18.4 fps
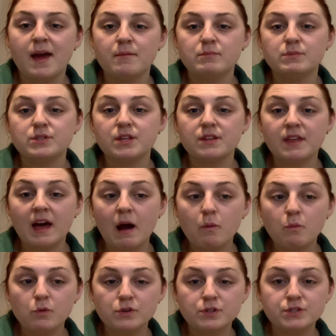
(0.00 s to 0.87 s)
So
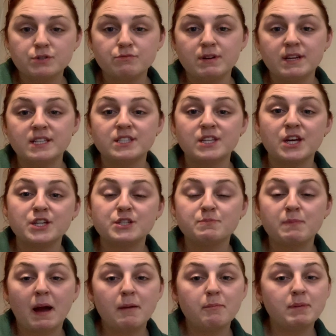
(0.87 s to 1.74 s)
that was
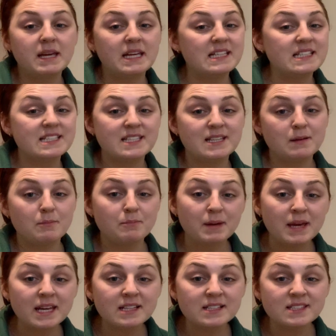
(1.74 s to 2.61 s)
researched by Peterson and
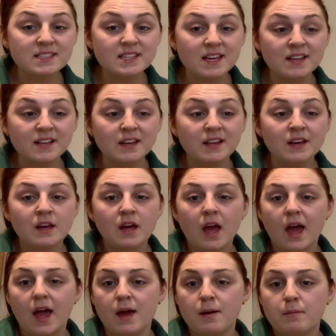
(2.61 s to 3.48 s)
Peterson,
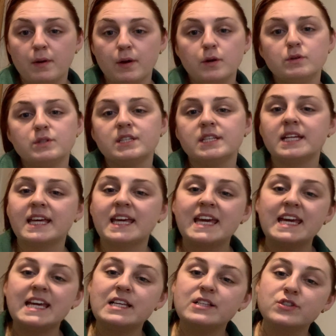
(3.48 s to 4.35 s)
who did a
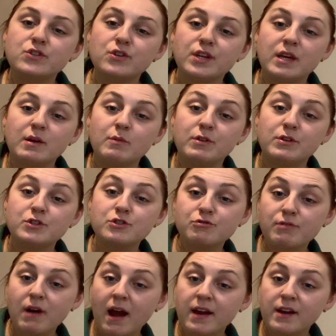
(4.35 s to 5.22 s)
key study with
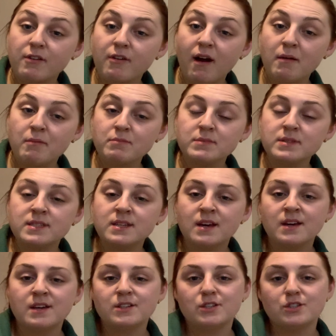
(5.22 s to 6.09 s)
trigrams
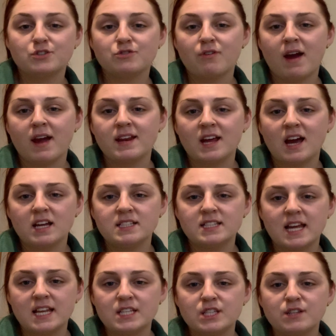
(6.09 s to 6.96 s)
to try and
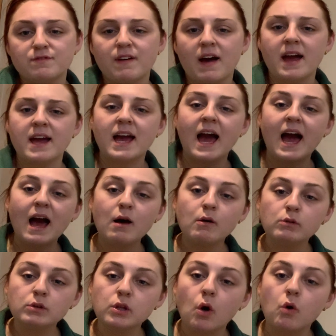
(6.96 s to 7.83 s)
identify
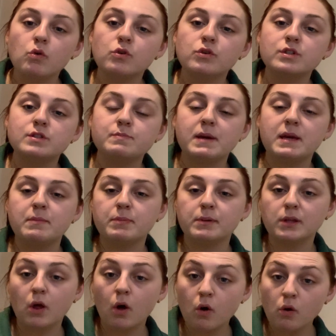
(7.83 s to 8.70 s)
how long could
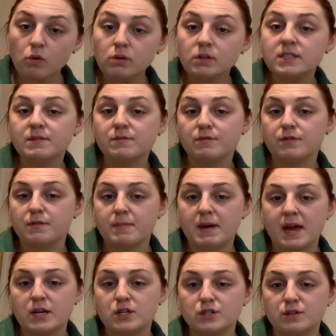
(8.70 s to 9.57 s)
people hold
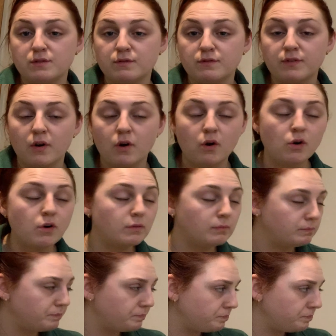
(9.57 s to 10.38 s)
information for.